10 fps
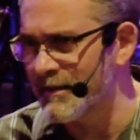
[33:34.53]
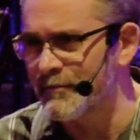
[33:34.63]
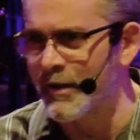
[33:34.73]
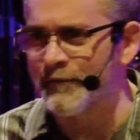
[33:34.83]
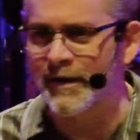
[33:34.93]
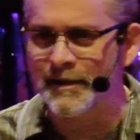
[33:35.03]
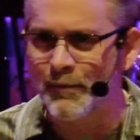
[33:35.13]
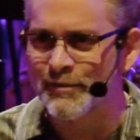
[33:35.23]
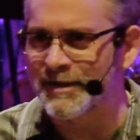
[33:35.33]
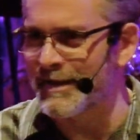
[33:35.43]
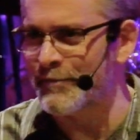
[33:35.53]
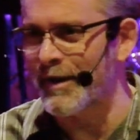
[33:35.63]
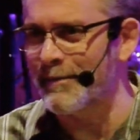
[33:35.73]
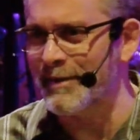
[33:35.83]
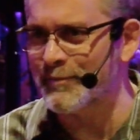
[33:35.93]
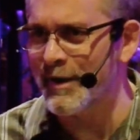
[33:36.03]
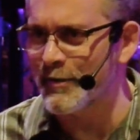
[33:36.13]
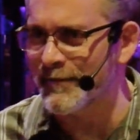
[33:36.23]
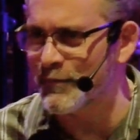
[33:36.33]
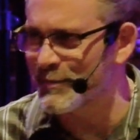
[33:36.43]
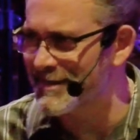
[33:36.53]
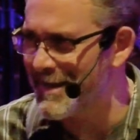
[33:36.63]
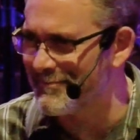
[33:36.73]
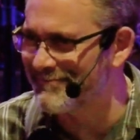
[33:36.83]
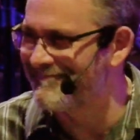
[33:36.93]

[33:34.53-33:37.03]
And quite frankly, mostly they try to make sure I don't influence them.